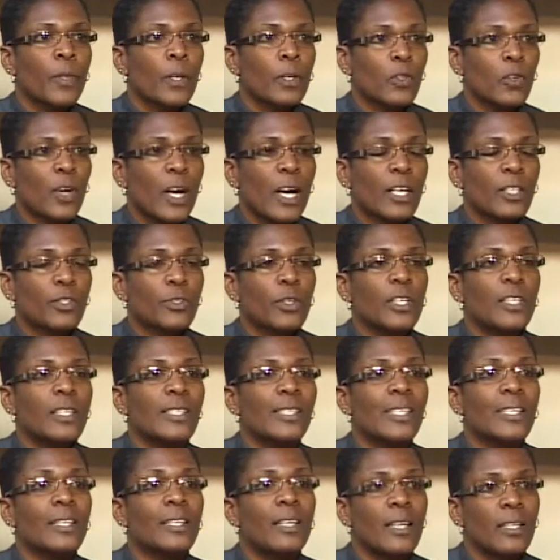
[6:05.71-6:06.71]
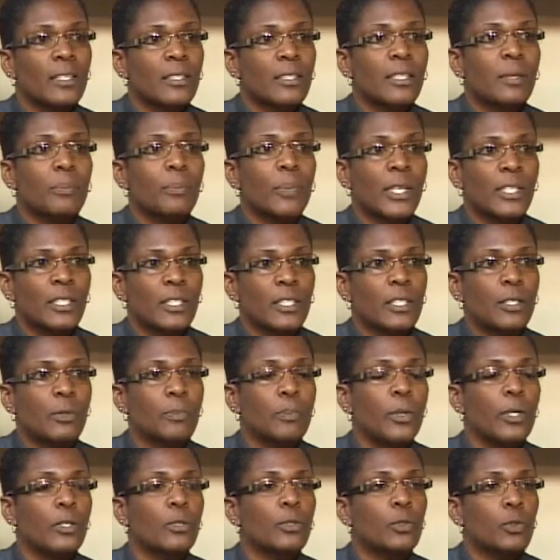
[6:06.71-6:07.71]
to actually select the
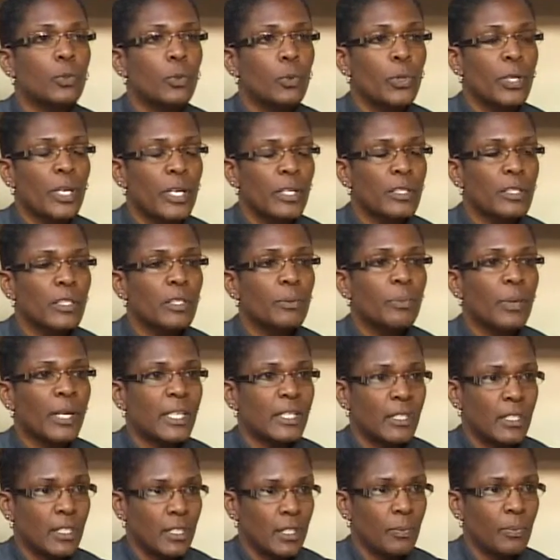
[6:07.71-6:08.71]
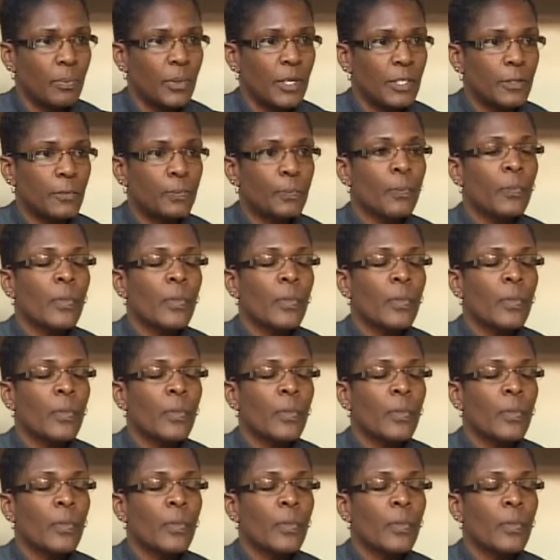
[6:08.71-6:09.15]
participant who gets to participate.